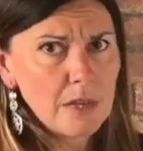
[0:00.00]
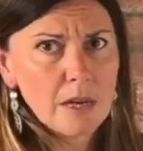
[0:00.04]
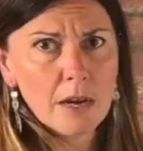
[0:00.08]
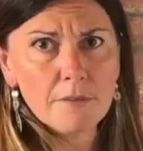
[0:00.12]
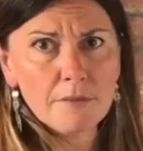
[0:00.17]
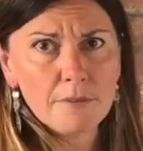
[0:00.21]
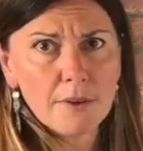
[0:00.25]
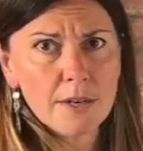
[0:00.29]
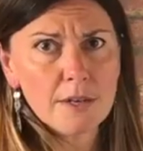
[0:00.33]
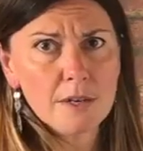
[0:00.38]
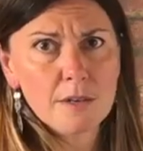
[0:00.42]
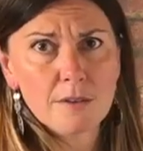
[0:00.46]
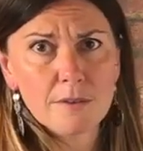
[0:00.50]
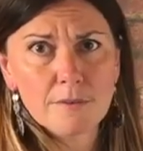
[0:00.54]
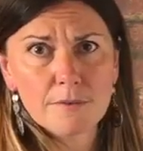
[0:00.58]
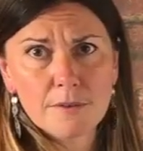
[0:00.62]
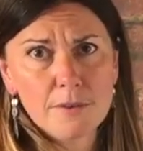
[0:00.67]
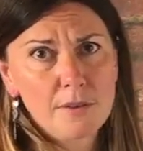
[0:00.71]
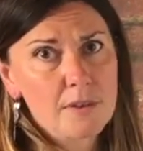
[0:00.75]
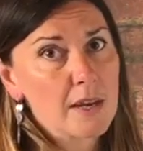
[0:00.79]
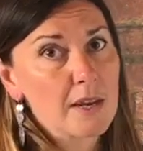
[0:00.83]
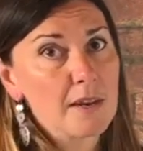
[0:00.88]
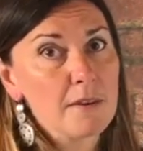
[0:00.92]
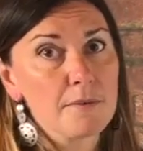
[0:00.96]
effective,
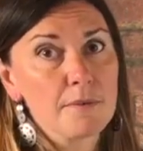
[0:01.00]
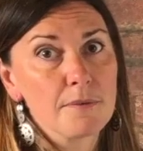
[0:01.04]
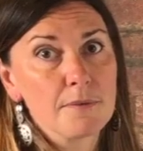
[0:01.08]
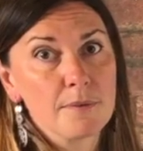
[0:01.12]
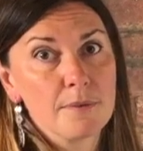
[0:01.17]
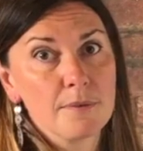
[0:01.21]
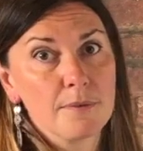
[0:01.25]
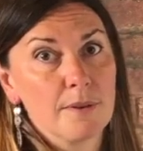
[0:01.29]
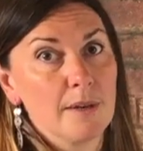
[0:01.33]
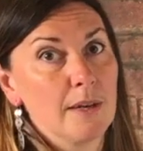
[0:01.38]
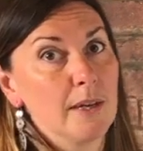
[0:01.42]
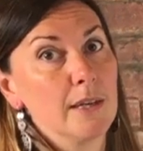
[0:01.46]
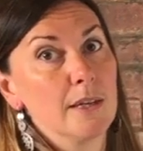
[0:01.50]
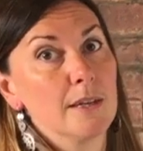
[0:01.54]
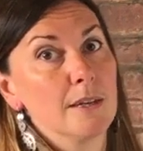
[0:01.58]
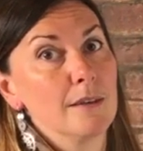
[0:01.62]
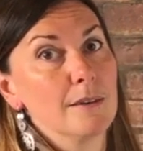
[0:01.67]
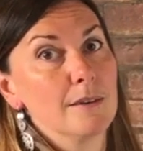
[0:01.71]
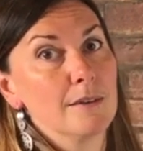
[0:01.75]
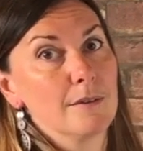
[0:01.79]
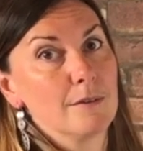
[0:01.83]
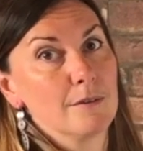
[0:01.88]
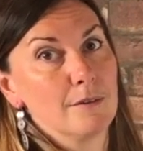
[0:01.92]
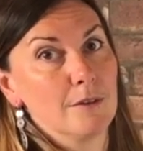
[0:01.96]
safe,
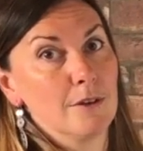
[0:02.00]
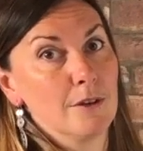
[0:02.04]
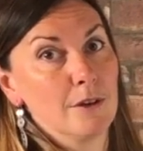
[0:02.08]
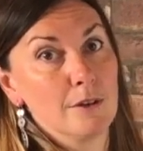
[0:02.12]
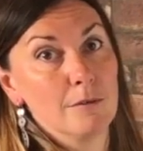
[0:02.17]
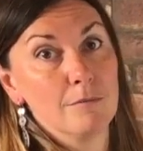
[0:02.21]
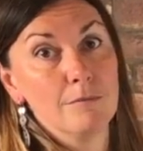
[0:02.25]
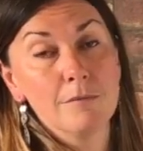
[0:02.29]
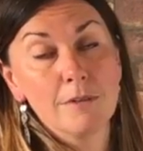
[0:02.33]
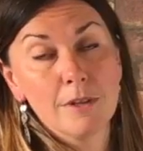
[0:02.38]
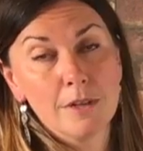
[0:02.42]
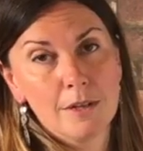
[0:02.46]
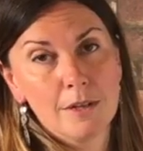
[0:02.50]
and, you know,